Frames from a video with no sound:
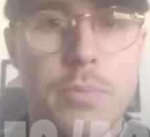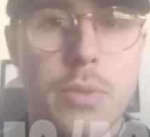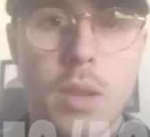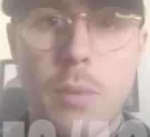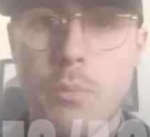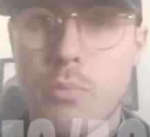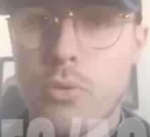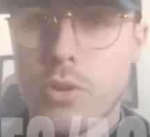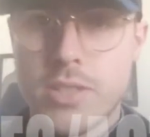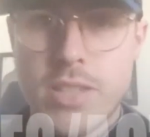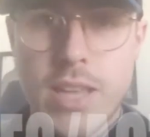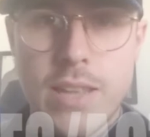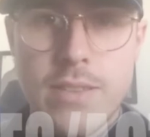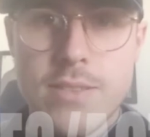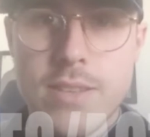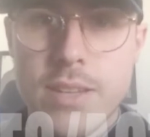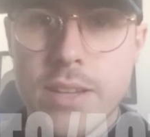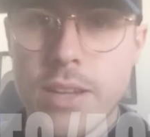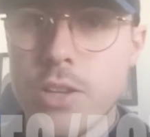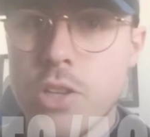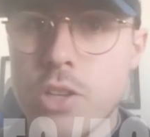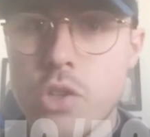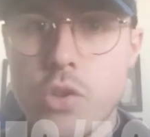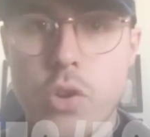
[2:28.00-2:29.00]

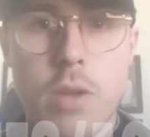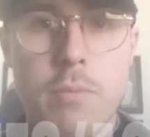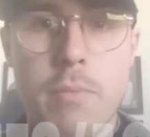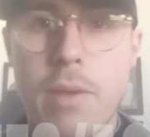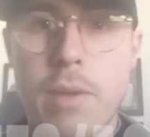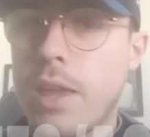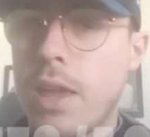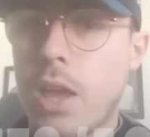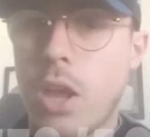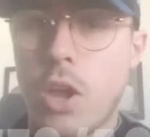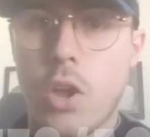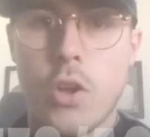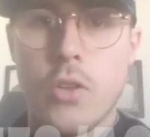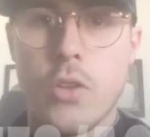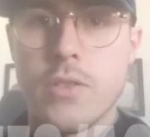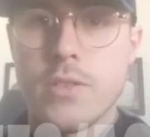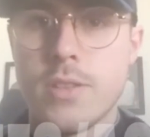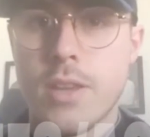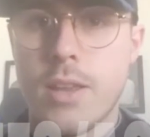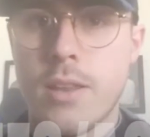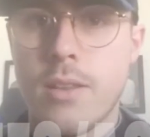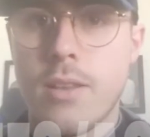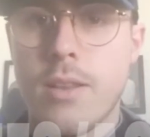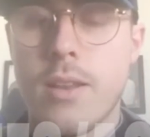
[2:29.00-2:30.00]
presenting. I enjoy making
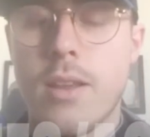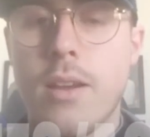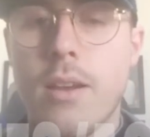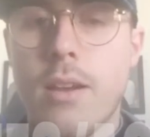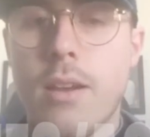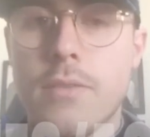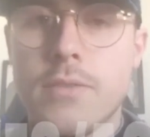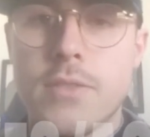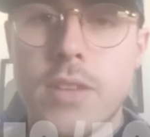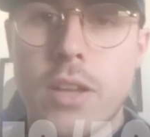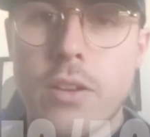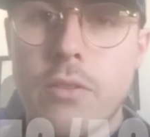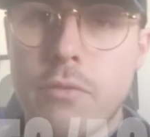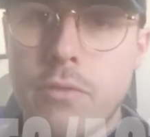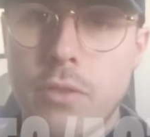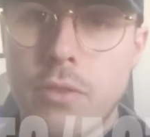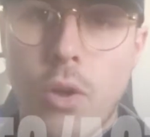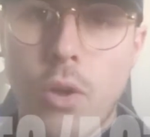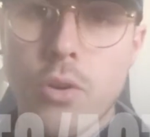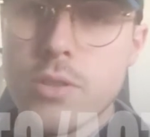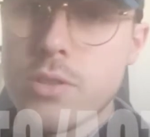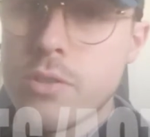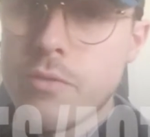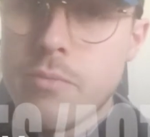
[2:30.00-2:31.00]
content. I've done vlogs of my